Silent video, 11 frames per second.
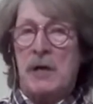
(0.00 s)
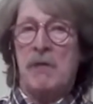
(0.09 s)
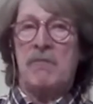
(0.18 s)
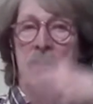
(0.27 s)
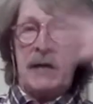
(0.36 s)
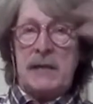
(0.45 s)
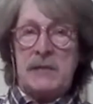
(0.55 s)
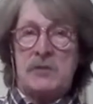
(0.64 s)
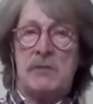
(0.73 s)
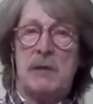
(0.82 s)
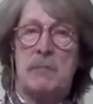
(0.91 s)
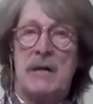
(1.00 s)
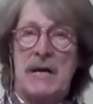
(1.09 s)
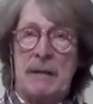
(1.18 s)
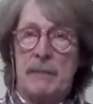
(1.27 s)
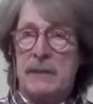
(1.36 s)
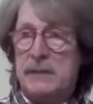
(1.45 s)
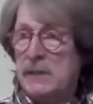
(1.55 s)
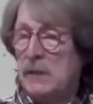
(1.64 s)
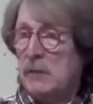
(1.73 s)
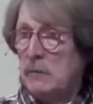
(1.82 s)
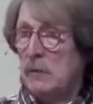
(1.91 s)
of manuscript copies
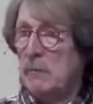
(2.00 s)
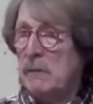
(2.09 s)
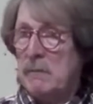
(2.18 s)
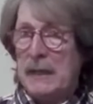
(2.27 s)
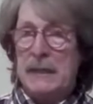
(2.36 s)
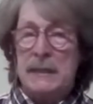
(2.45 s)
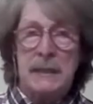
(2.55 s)
will be made